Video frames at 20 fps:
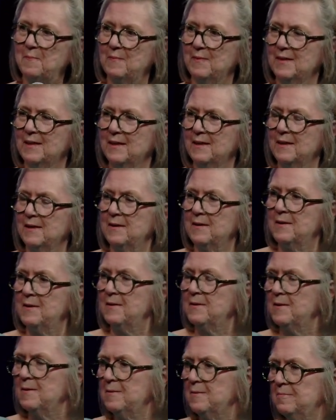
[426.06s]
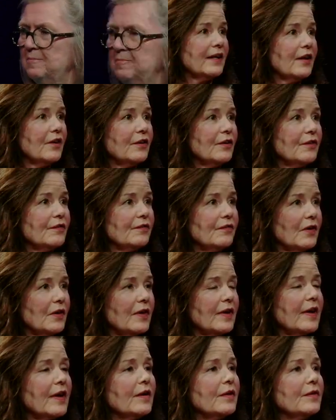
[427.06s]
And in your chart, I know your
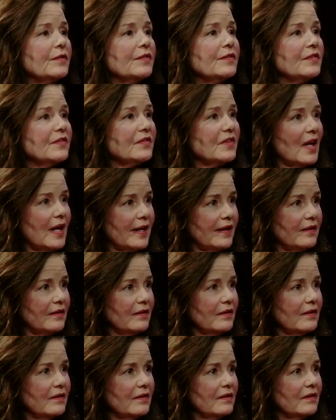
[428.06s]
Virgo sun.